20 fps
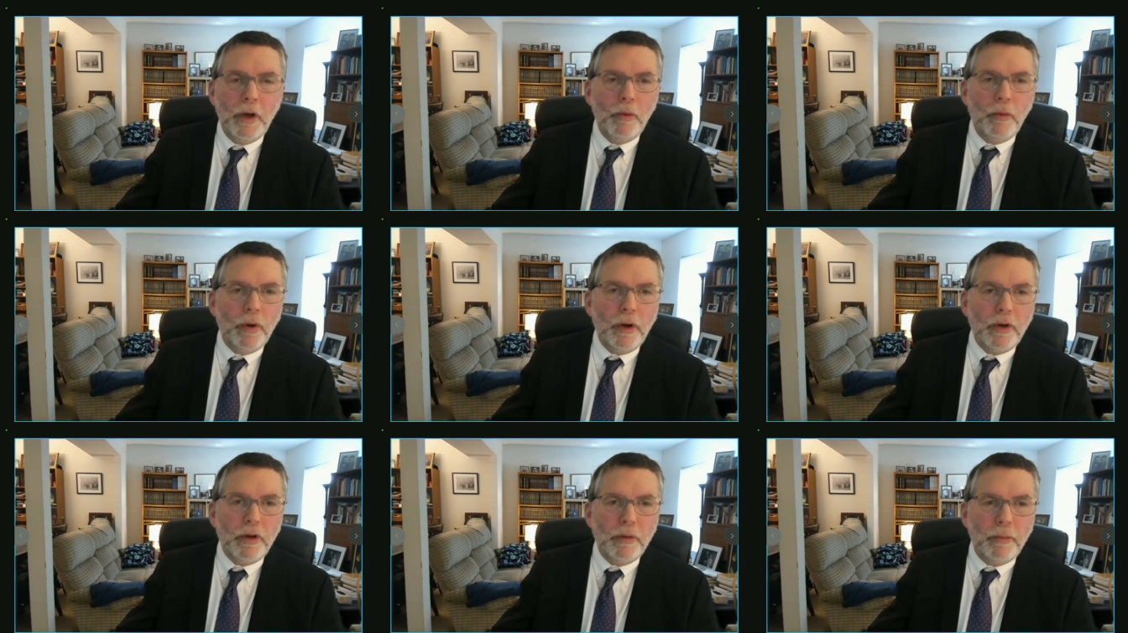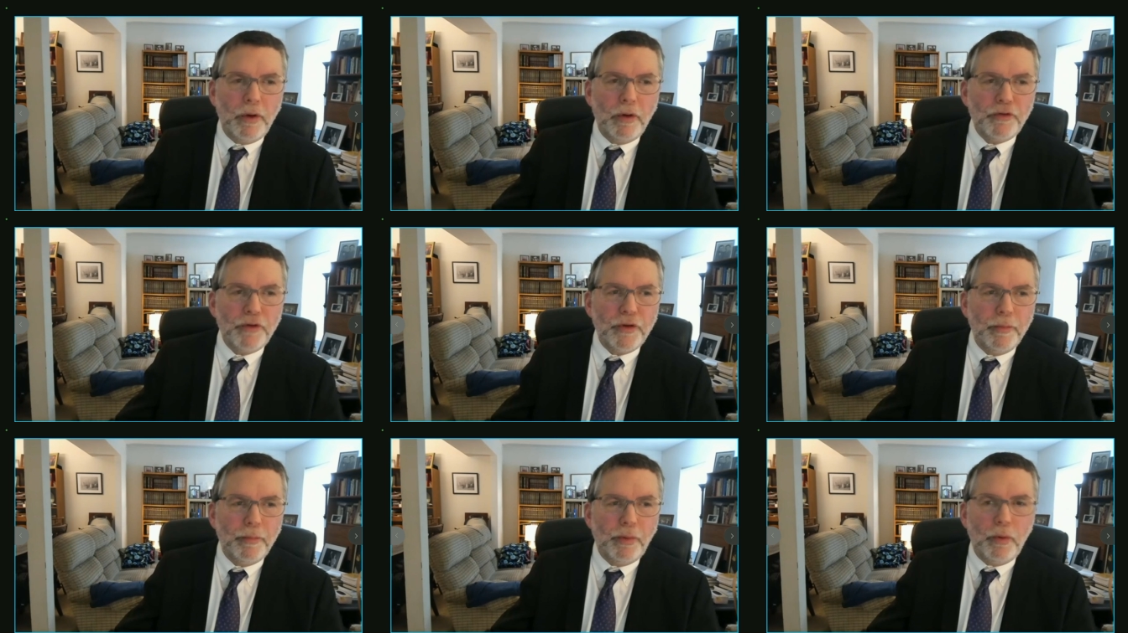One of the
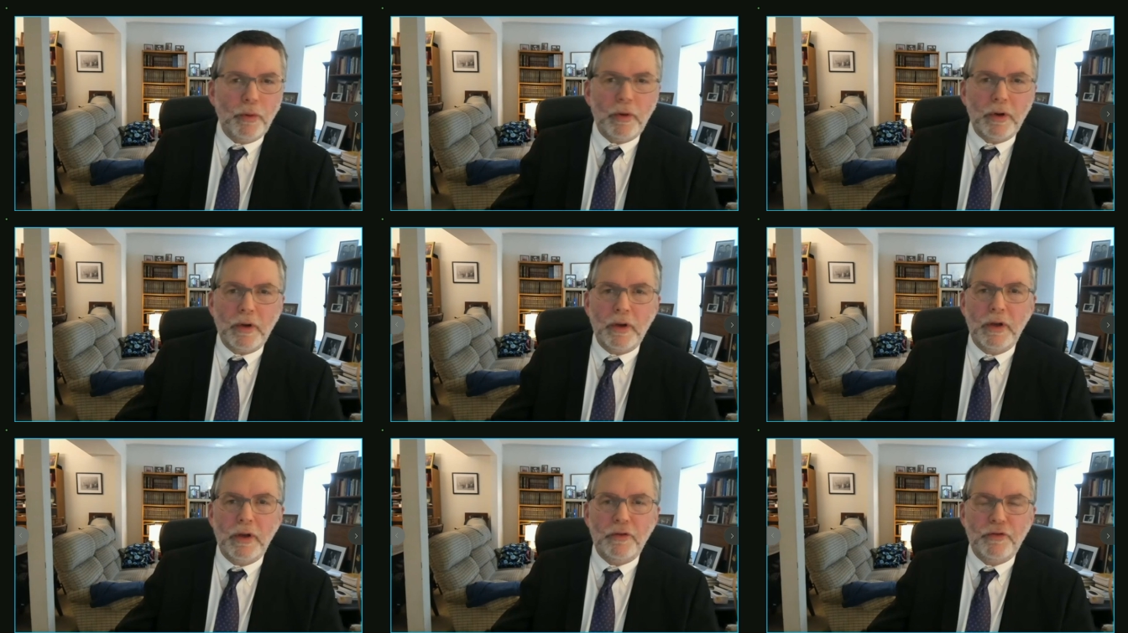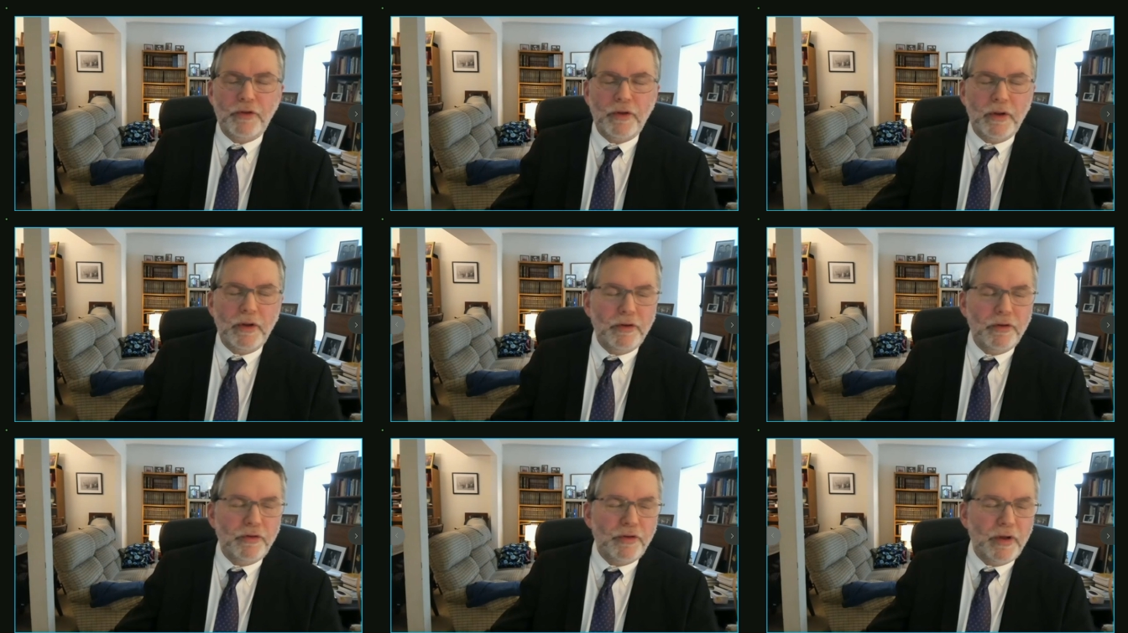most important
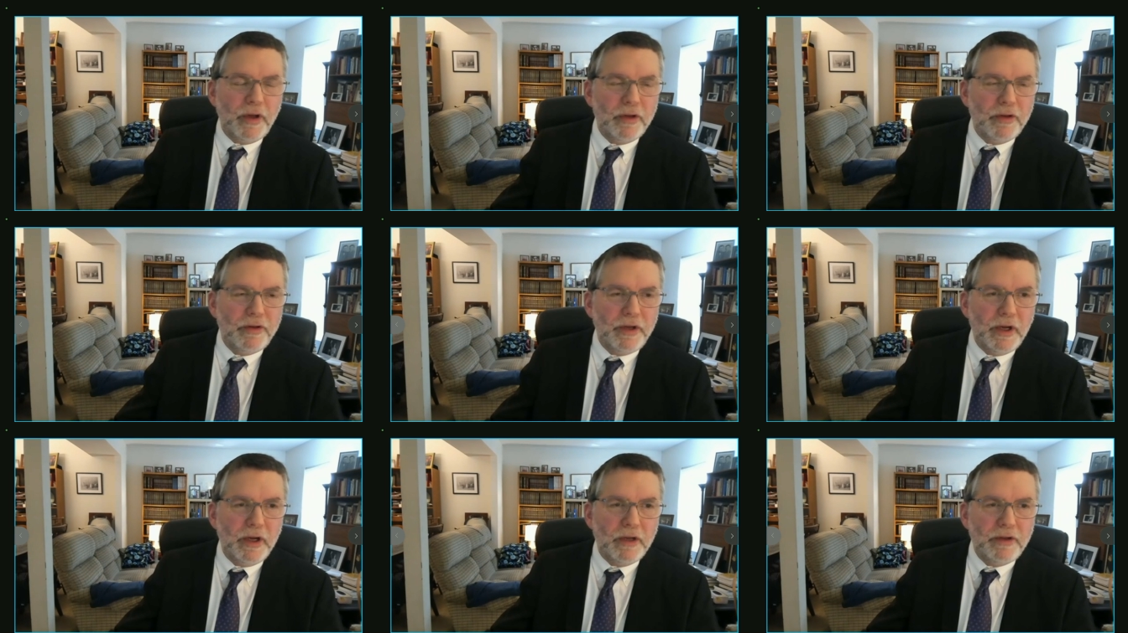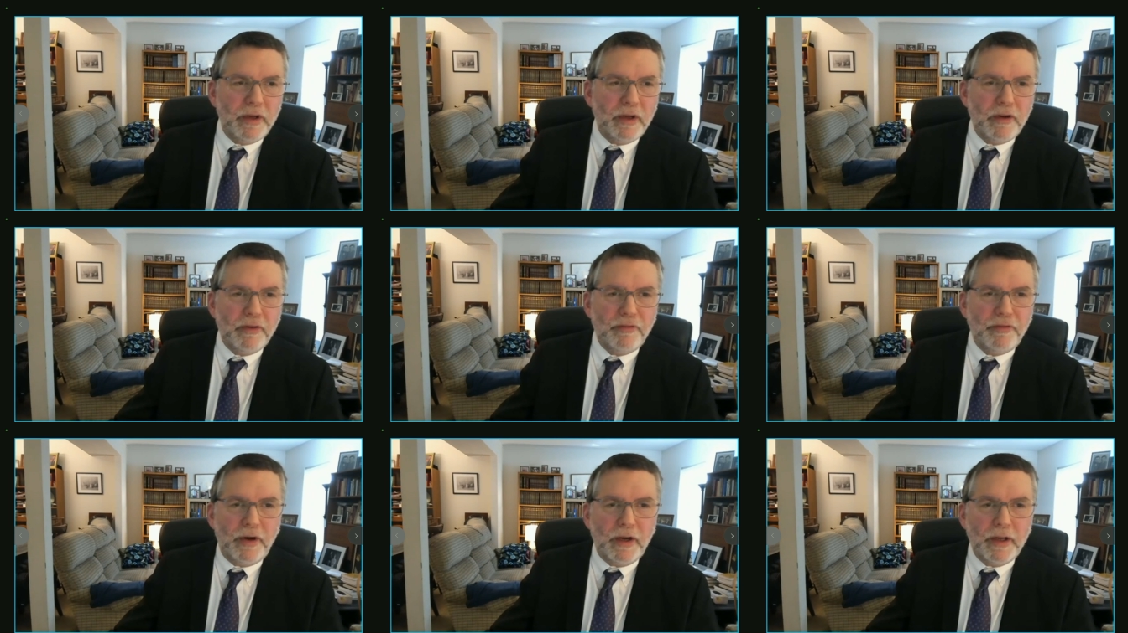is
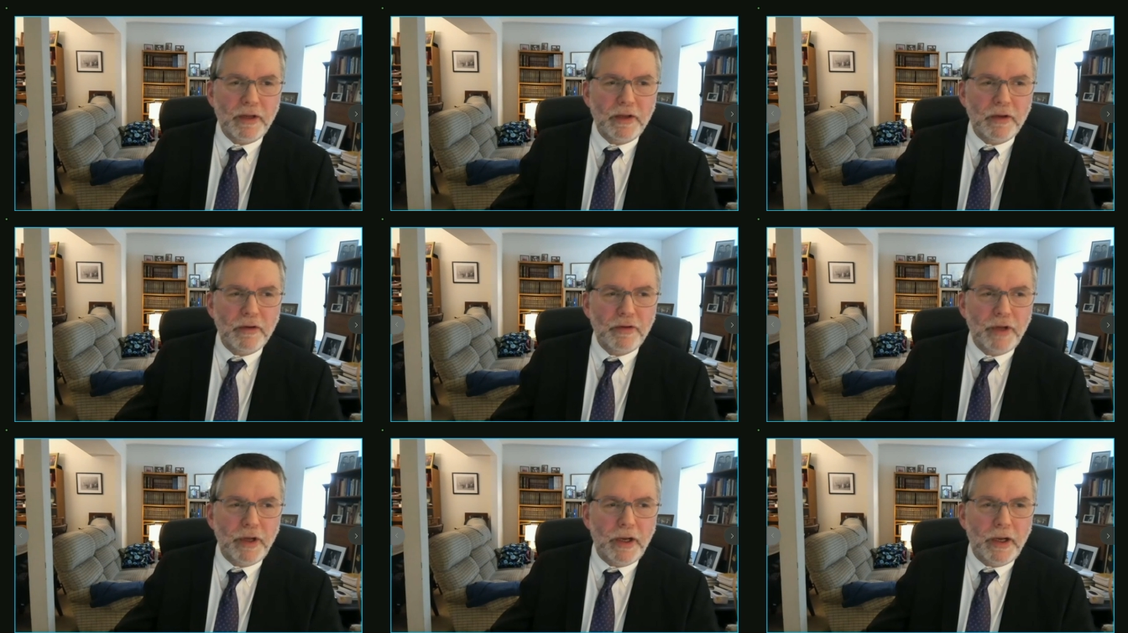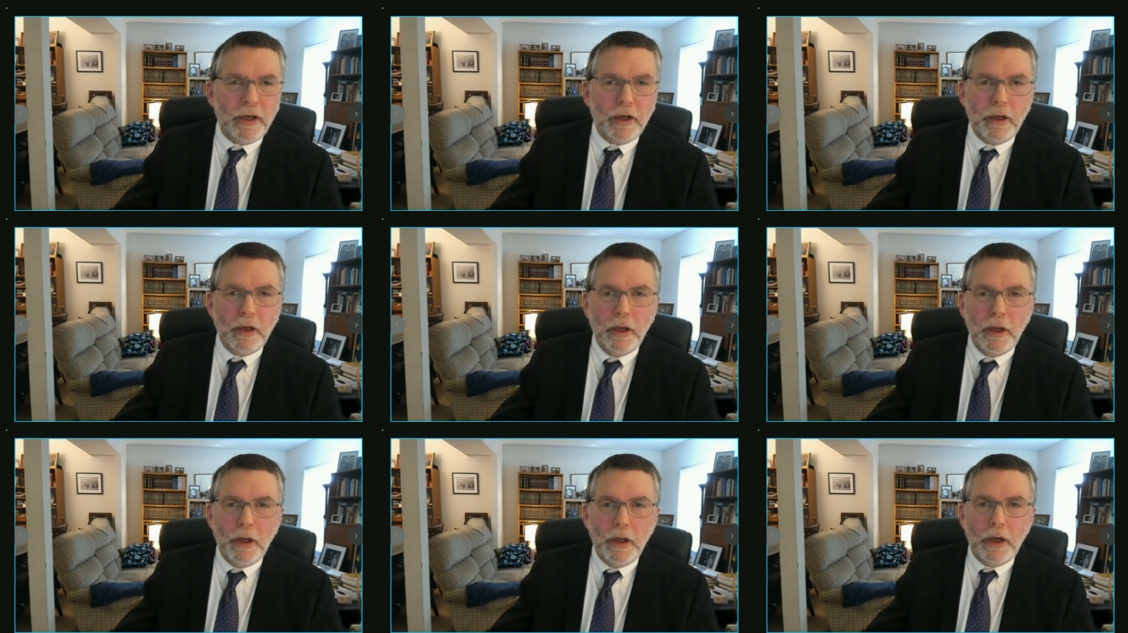de-identifying their
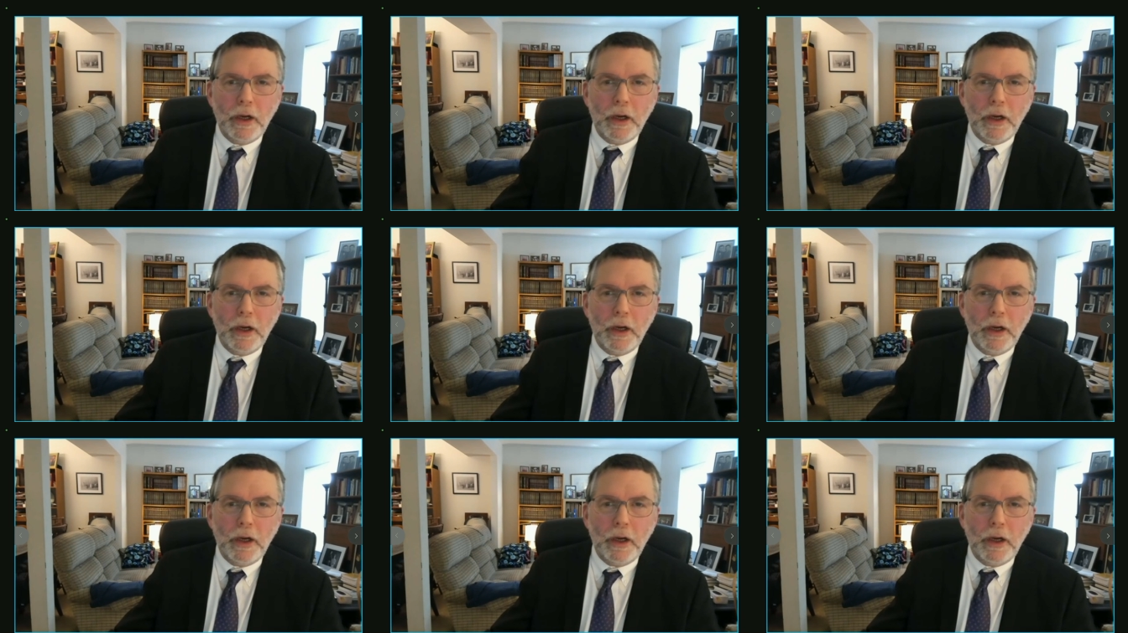data.